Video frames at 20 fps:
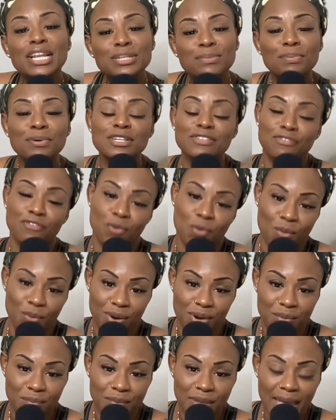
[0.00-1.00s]
to push
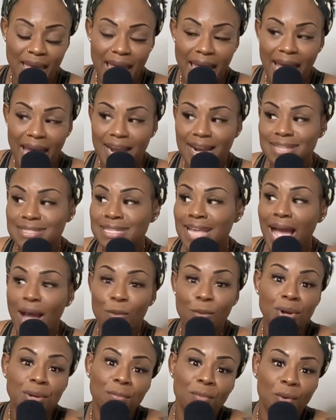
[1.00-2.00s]
forward. And I said, I
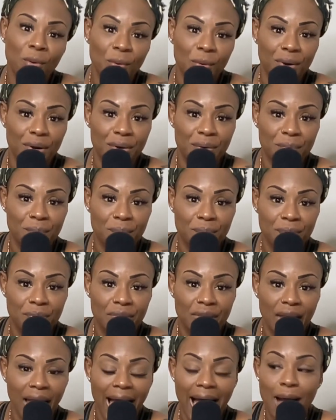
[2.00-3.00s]
wanted more.
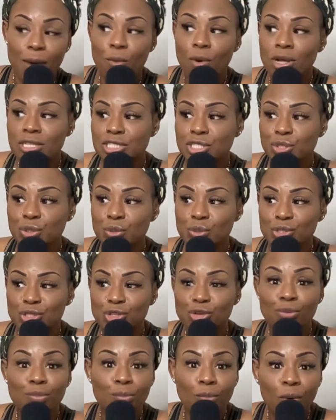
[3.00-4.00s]
I want to
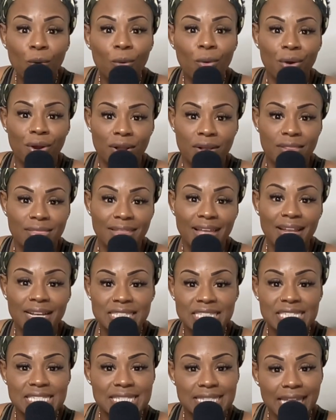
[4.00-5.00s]
do more than
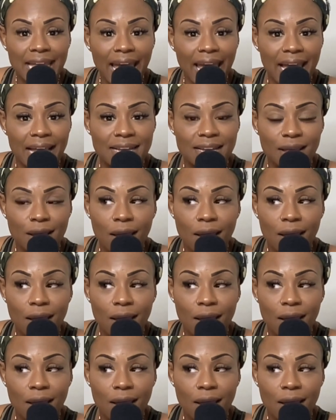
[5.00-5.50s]
just that.